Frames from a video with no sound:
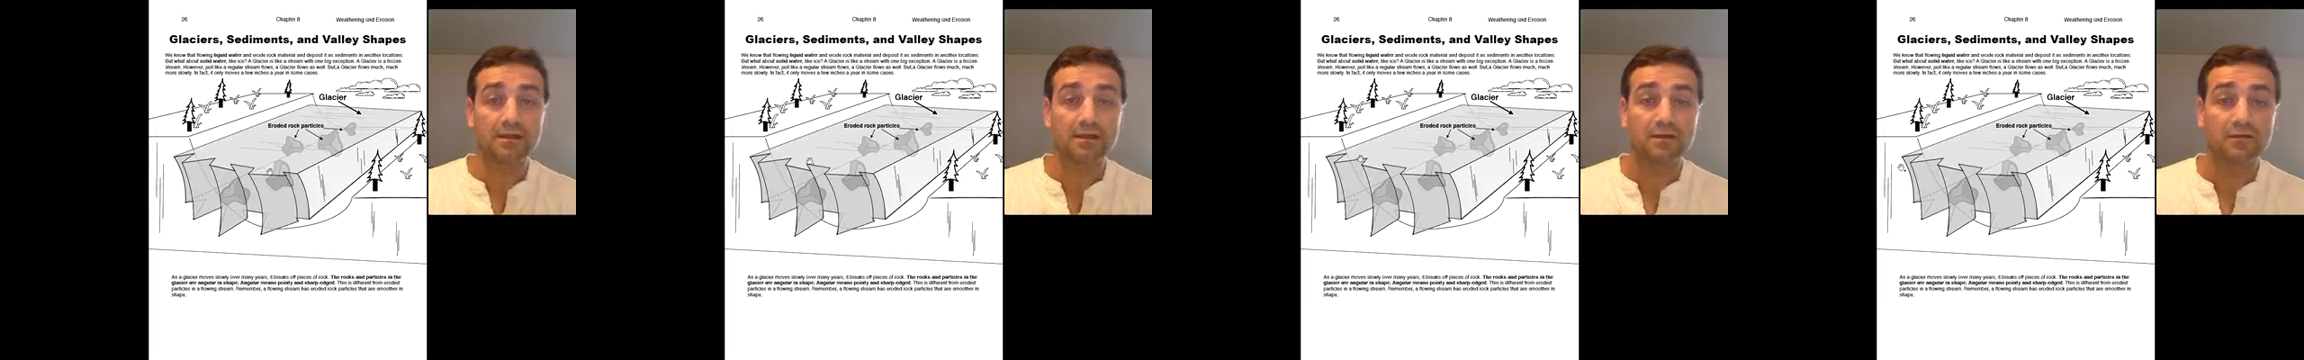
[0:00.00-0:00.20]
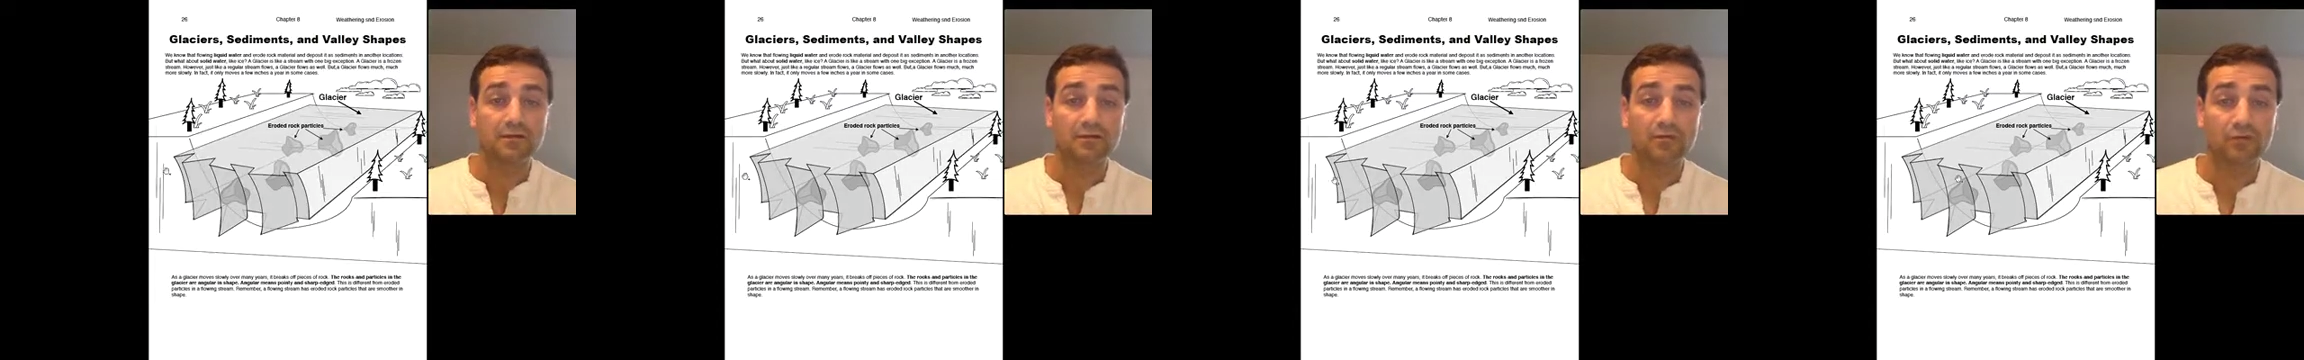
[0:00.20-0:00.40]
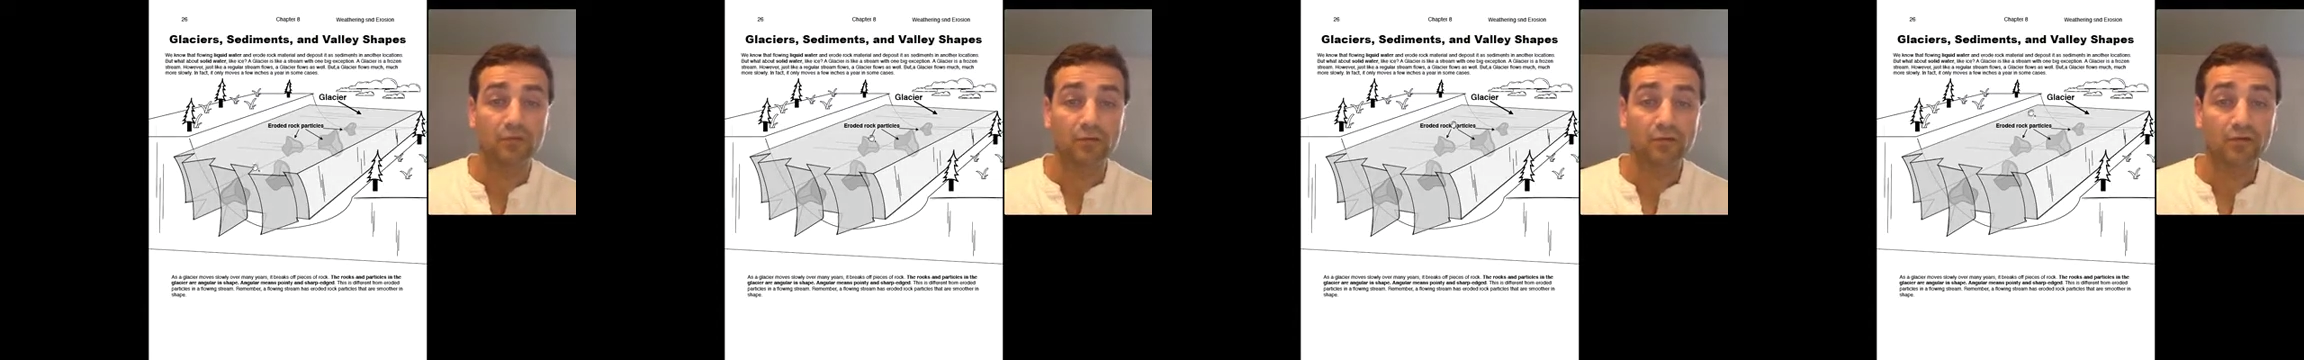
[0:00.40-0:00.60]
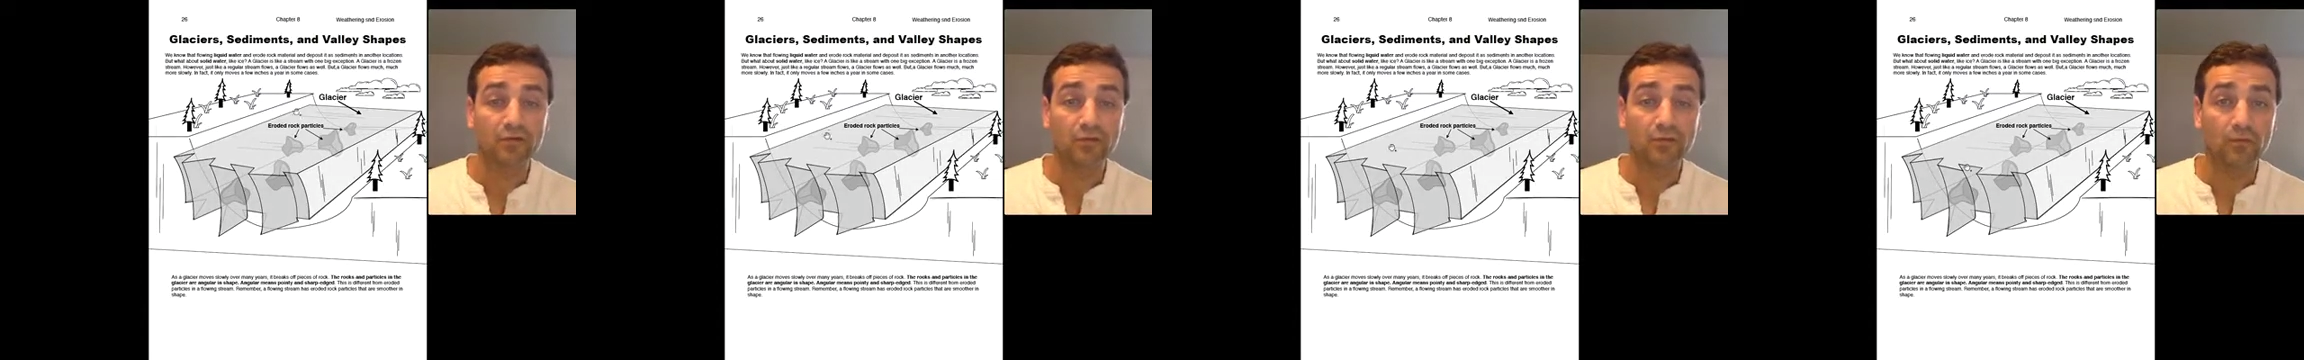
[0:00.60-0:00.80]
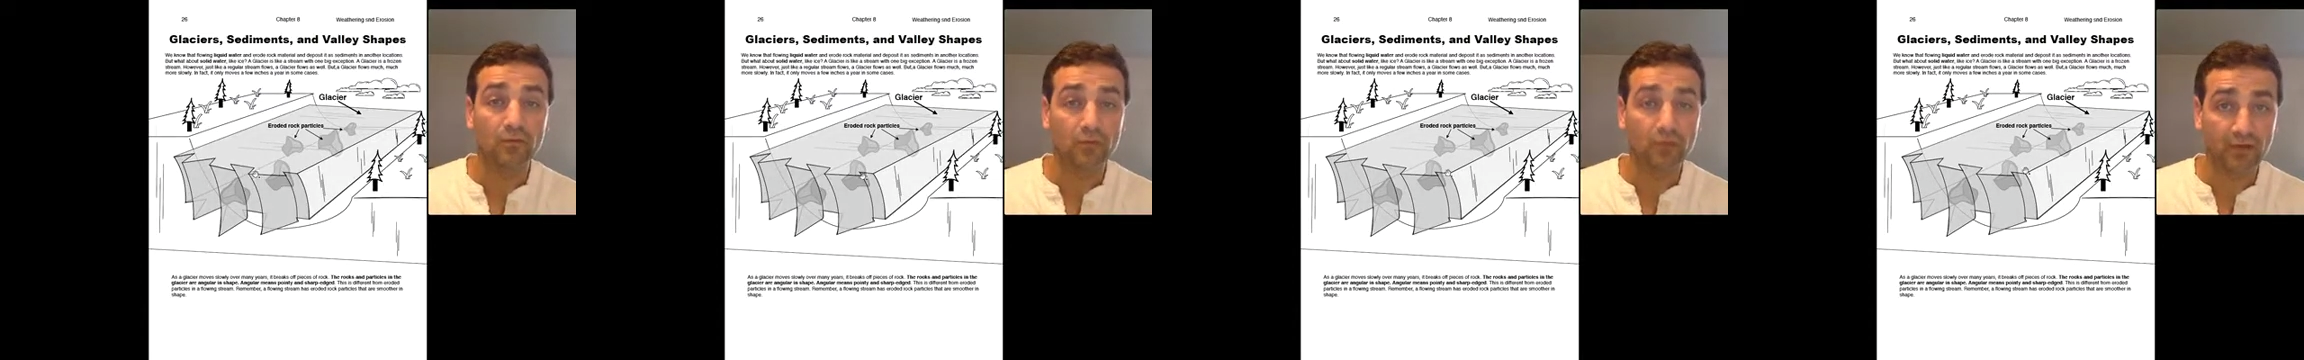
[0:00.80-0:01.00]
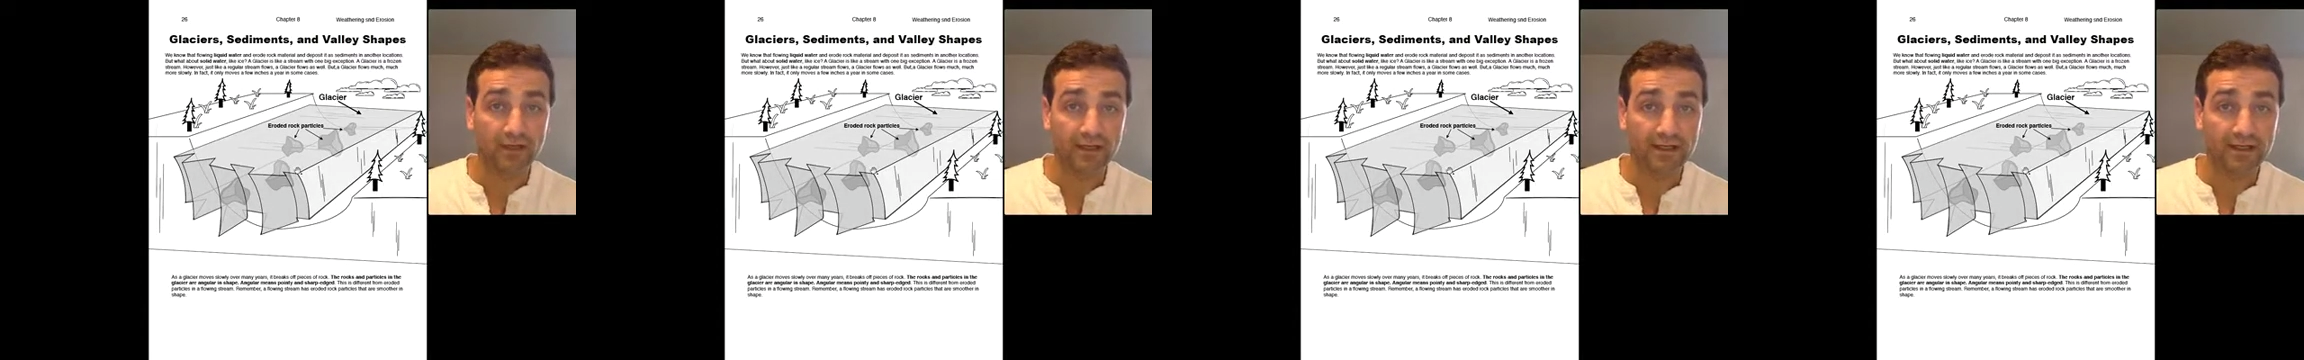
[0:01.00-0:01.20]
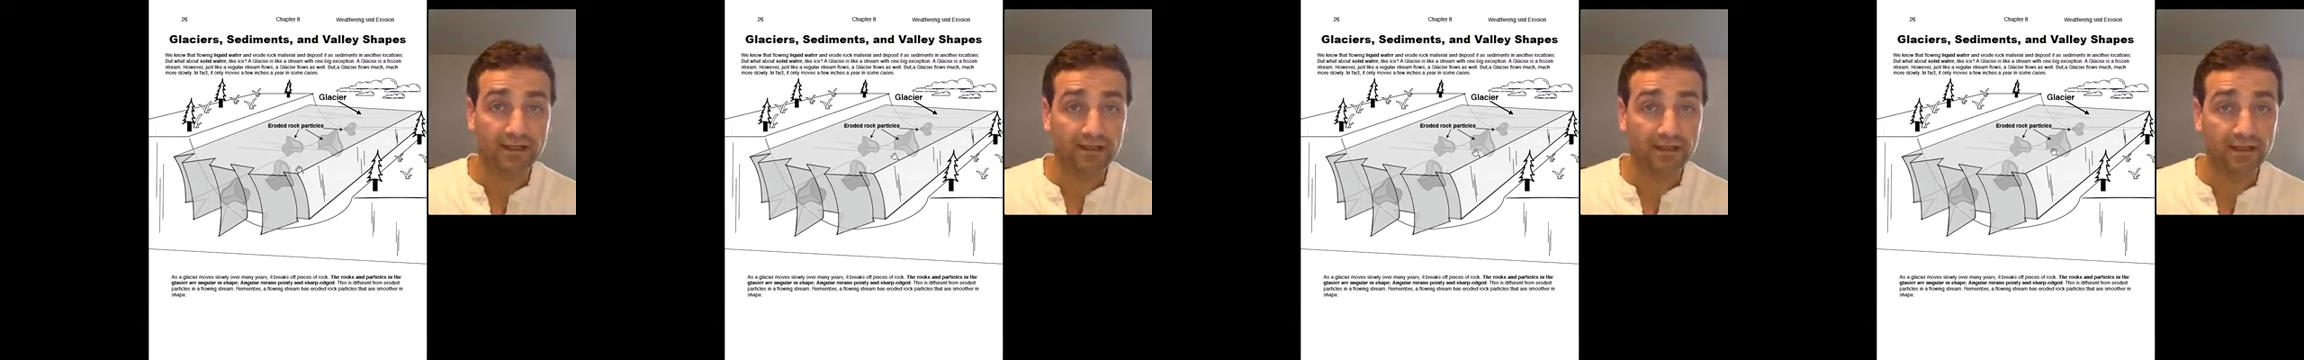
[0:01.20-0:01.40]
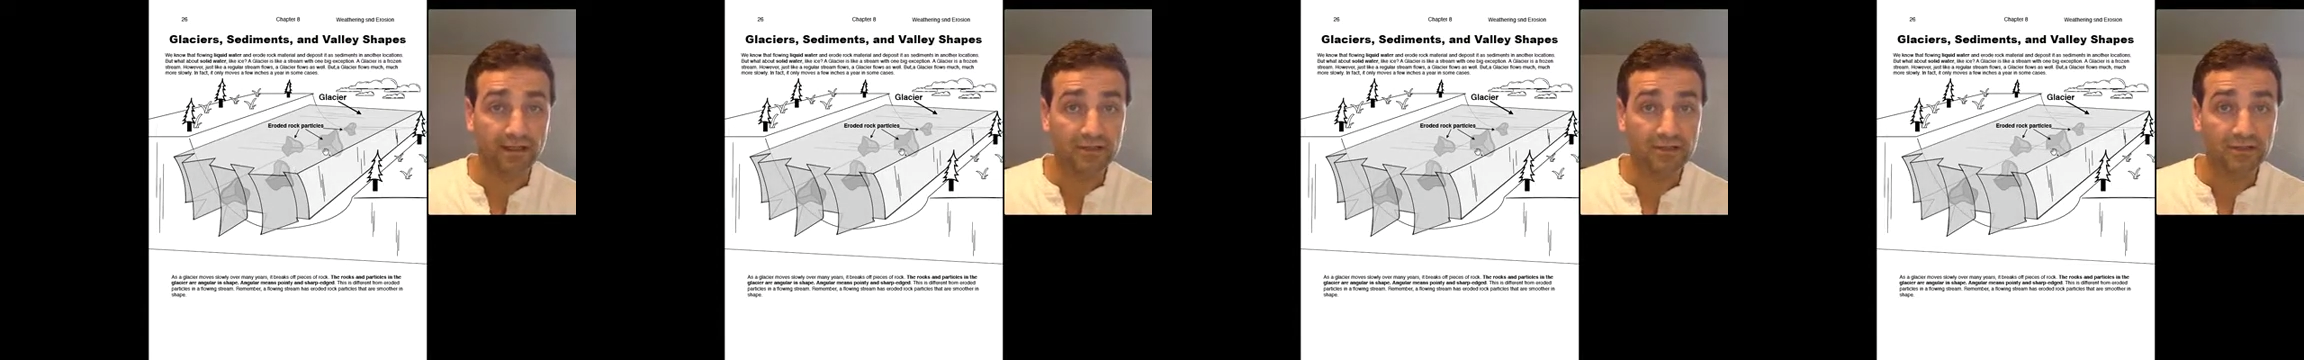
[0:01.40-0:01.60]
Frozen water, like a
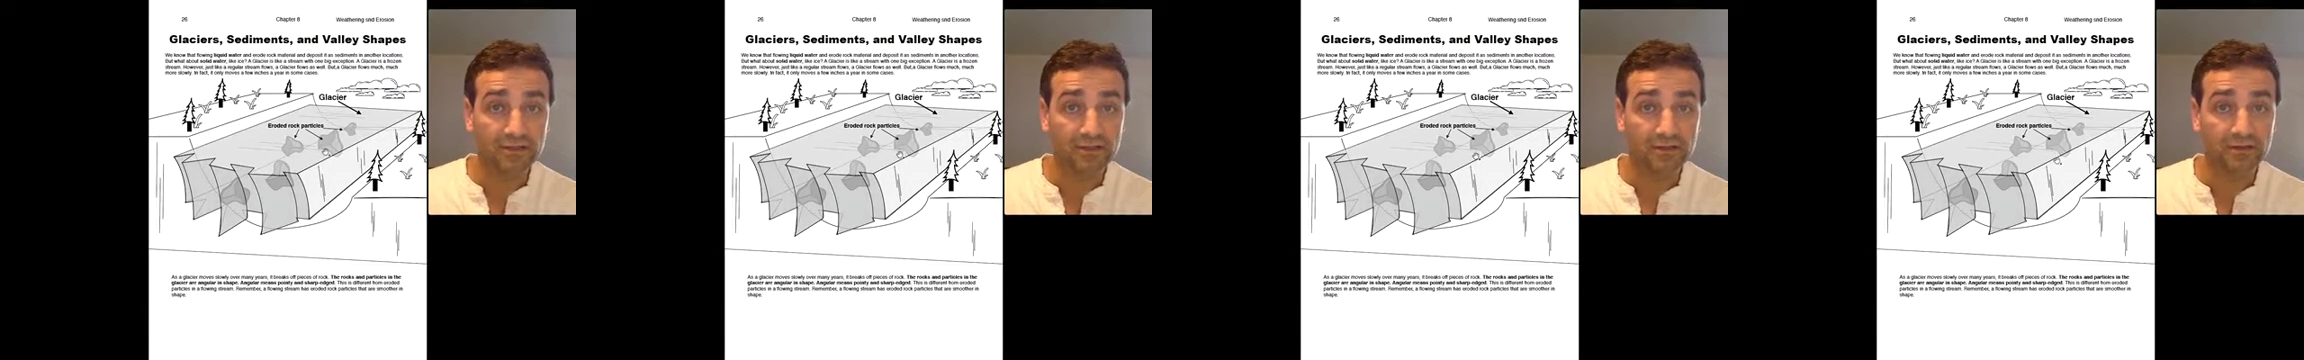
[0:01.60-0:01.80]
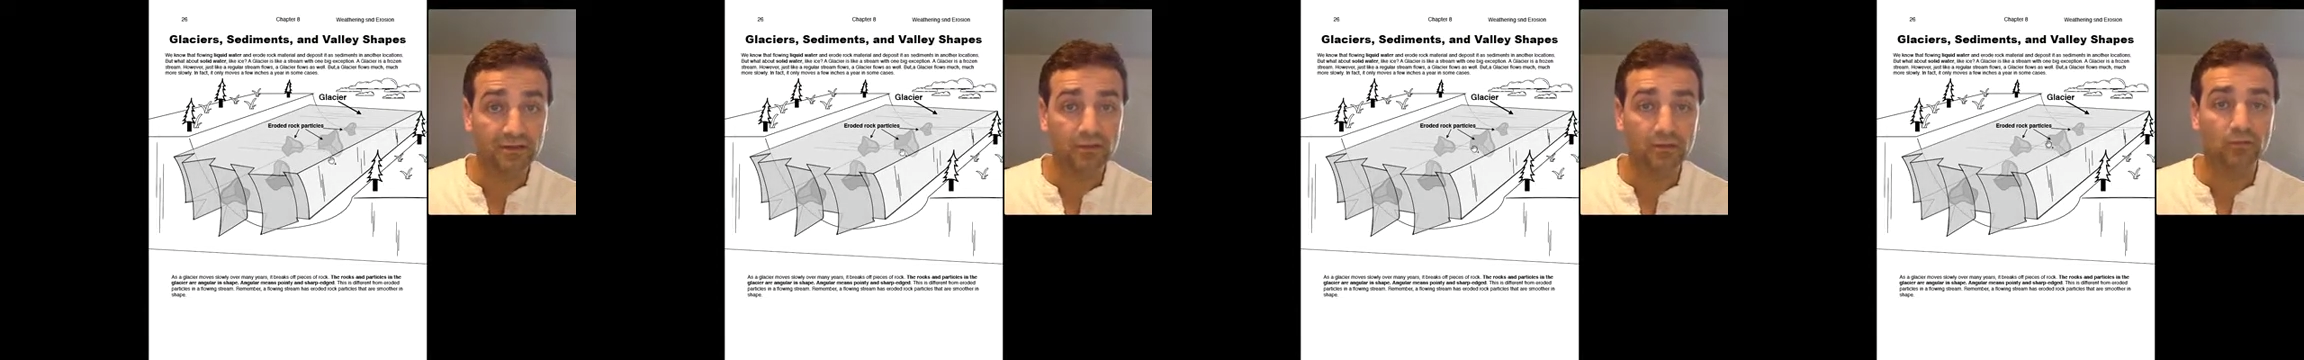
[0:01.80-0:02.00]
glacier,